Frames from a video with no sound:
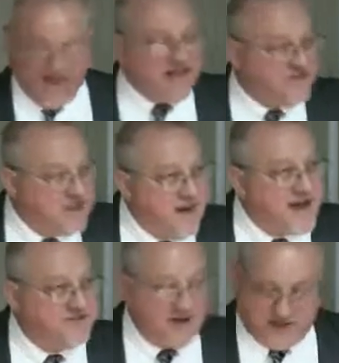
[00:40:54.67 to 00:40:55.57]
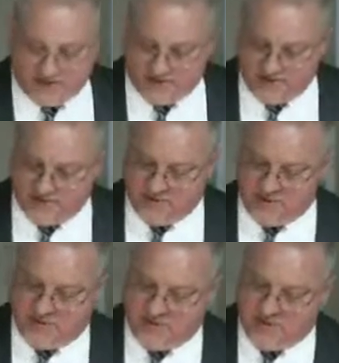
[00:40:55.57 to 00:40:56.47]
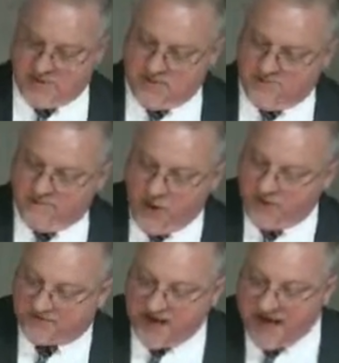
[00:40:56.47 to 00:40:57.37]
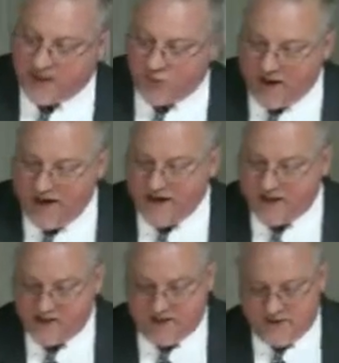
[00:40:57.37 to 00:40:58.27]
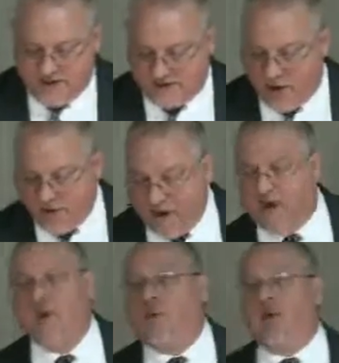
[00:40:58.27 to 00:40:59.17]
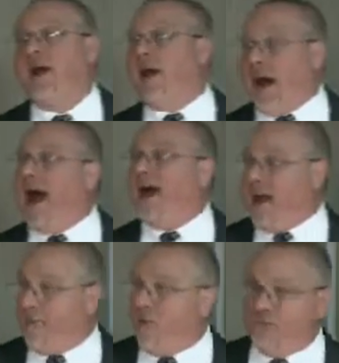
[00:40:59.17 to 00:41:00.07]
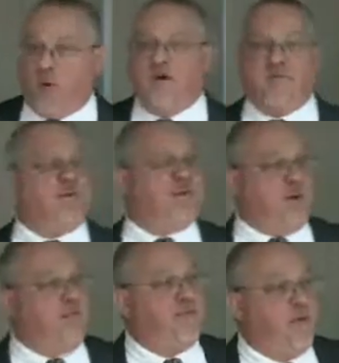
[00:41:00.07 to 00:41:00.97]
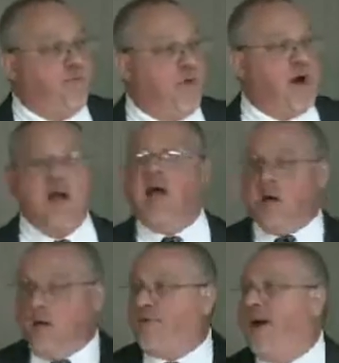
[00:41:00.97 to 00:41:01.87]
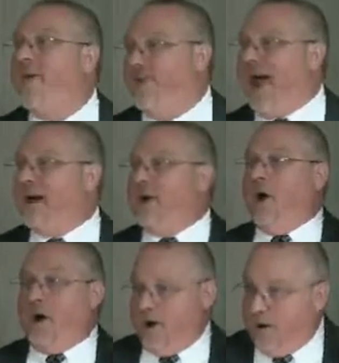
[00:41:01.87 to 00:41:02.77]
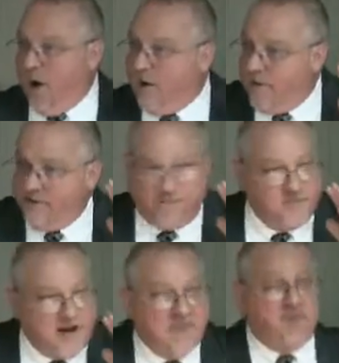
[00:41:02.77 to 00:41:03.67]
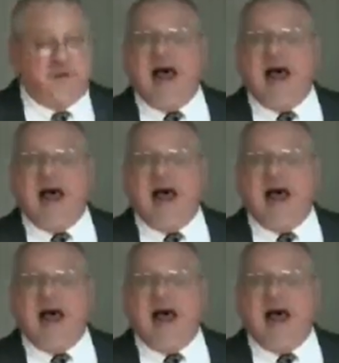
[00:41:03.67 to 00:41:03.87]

That's the message. No, it's take away. And Joe, I'm not even going to read. I had Hebrews 1, verses 1 through 3. You've read that several